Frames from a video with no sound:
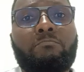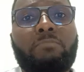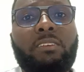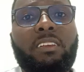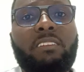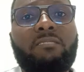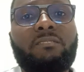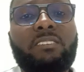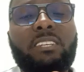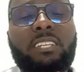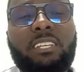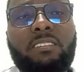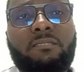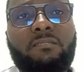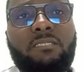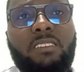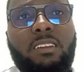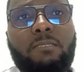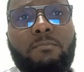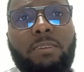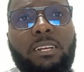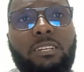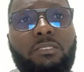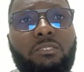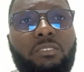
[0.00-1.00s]
pelvic
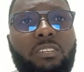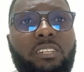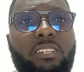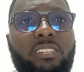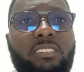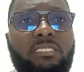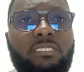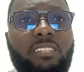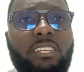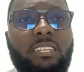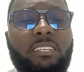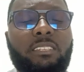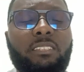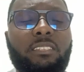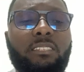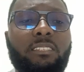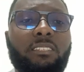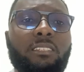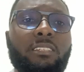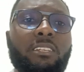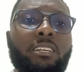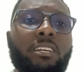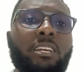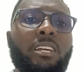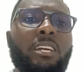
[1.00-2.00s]
inflammatory
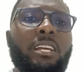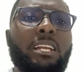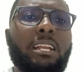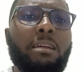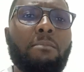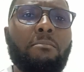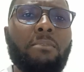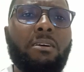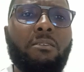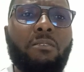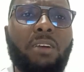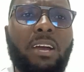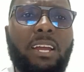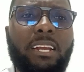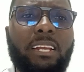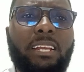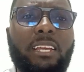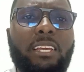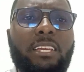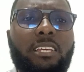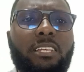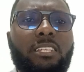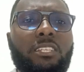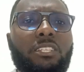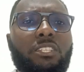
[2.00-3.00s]
disease? Number
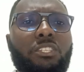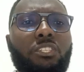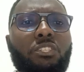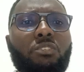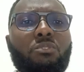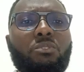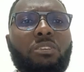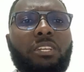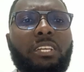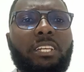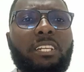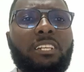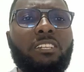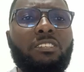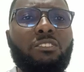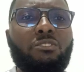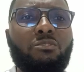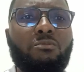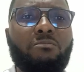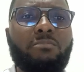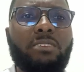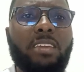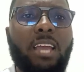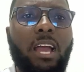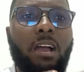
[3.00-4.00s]
one is you need
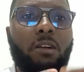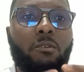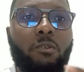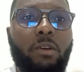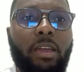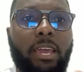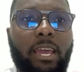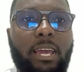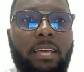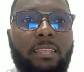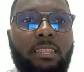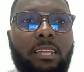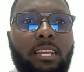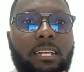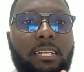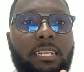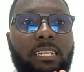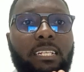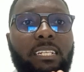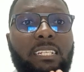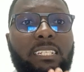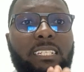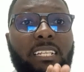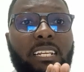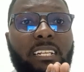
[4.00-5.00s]
to be aware that
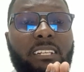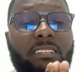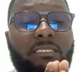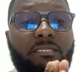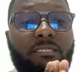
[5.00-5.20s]
it is an